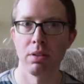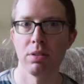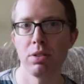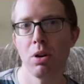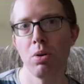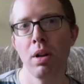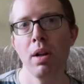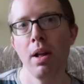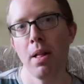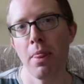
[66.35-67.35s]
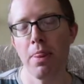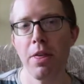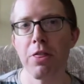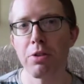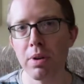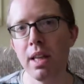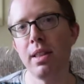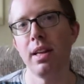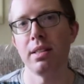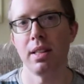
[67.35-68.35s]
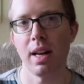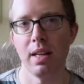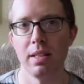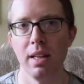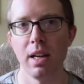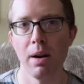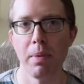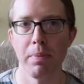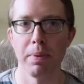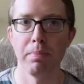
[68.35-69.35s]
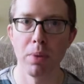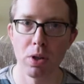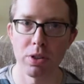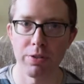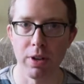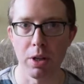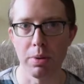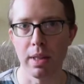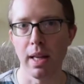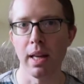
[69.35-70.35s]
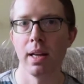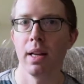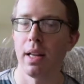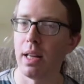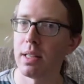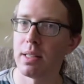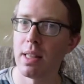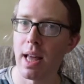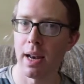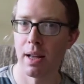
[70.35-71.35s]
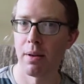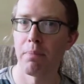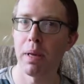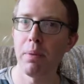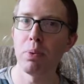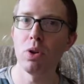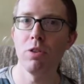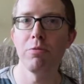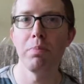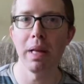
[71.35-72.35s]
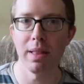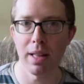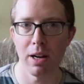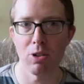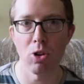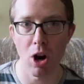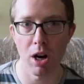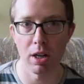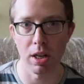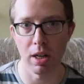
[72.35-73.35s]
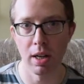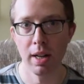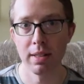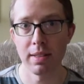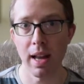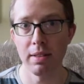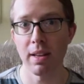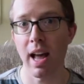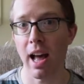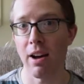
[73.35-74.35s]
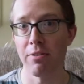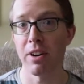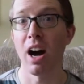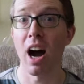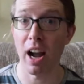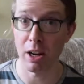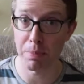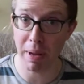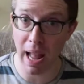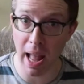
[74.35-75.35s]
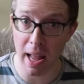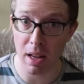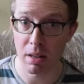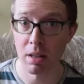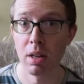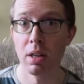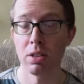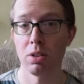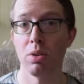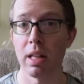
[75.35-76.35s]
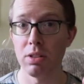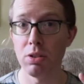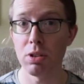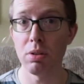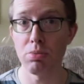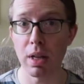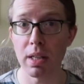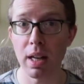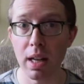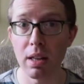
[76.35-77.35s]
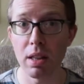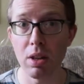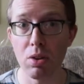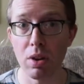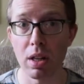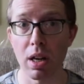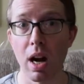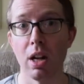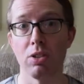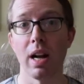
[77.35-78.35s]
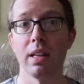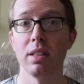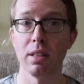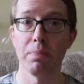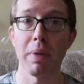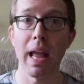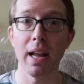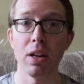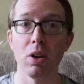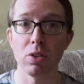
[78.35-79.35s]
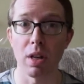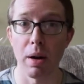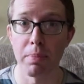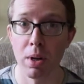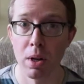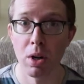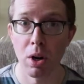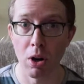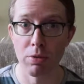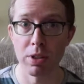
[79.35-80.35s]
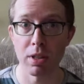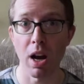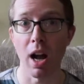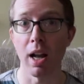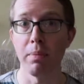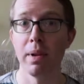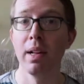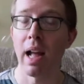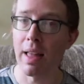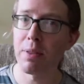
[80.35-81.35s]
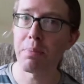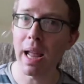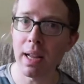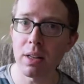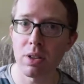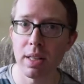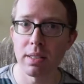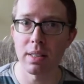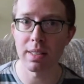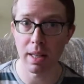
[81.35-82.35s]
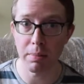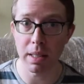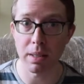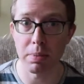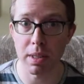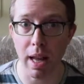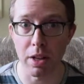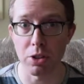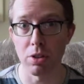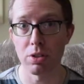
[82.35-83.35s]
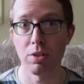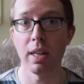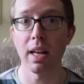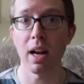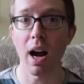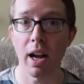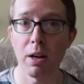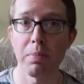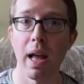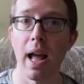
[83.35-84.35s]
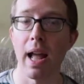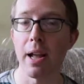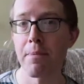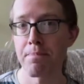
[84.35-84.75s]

So the three things that I see come up most frequently is that people who've been there longer tend to have higher pay, so that's usually written into the union contract, that the pay goes up over time. And the pay increases can be substantial, so they get higher pay.